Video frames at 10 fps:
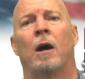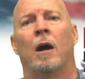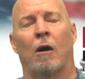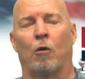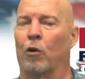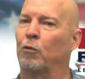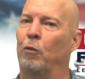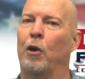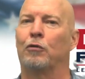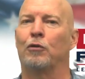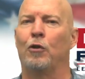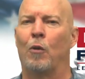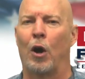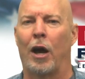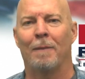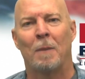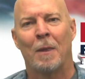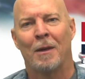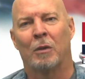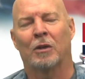I, of course, will know soon, won't I?
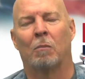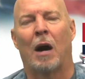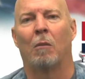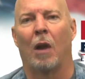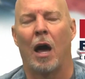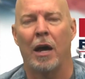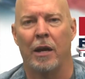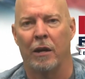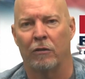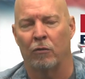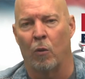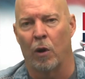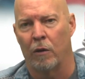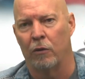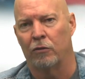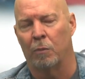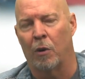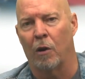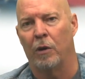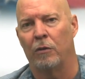But the bottom line is one of those
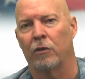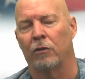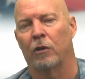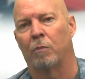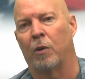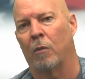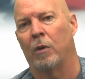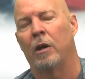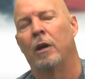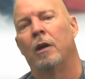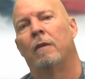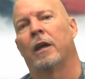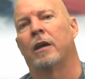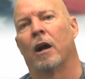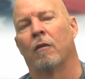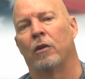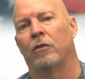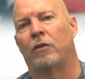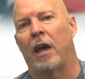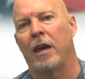departments is a department that
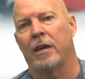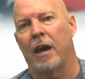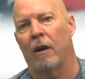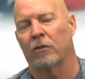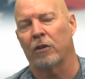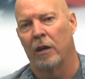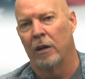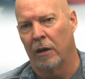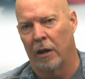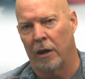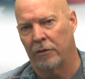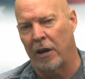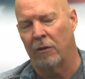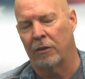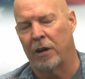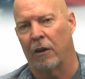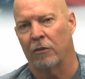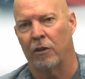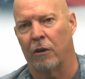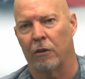governs daycares, child care
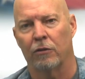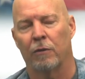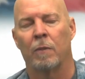centers.